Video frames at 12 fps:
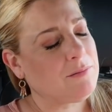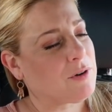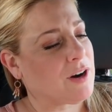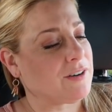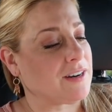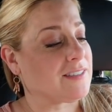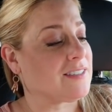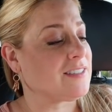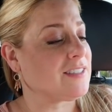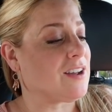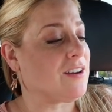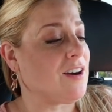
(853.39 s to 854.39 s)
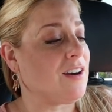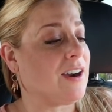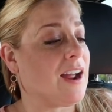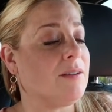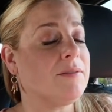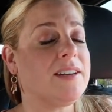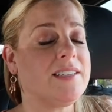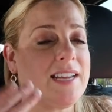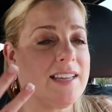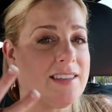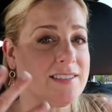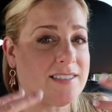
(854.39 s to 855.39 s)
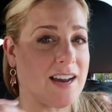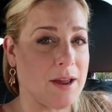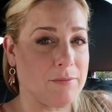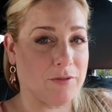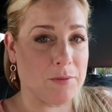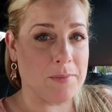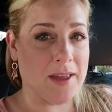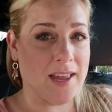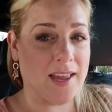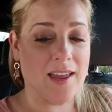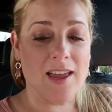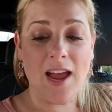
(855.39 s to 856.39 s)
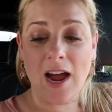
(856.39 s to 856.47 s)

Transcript: Progress. So, all right, I'm gonna take this time for me.